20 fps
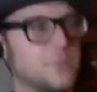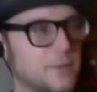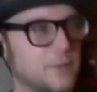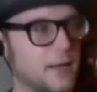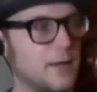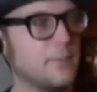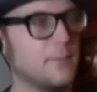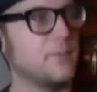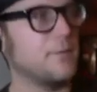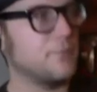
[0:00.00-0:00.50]

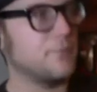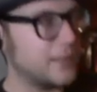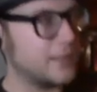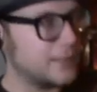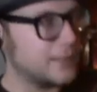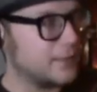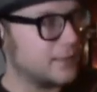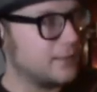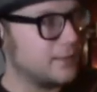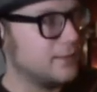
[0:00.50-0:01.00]
I'm
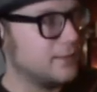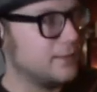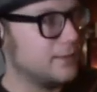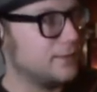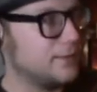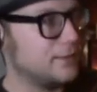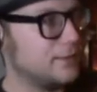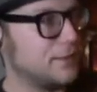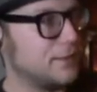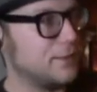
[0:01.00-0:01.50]
offended,
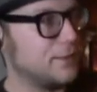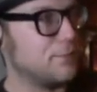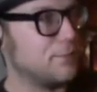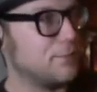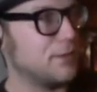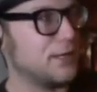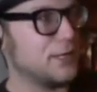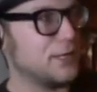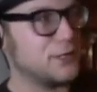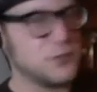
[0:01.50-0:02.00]

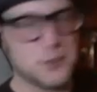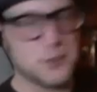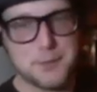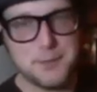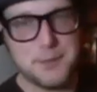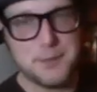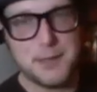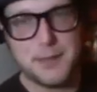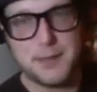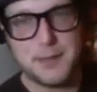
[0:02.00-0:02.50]
but I shouldn't
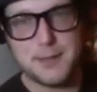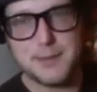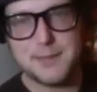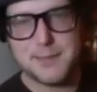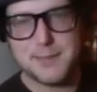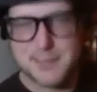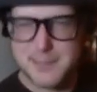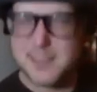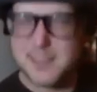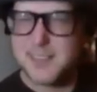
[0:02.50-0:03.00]
be.
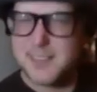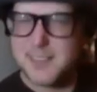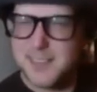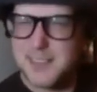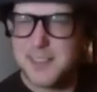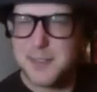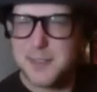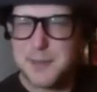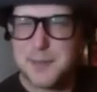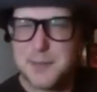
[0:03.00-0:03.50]

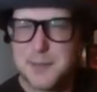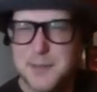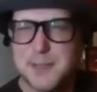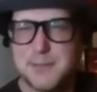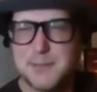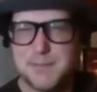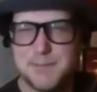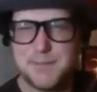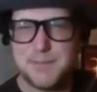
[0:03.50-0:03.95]
You know what I mean?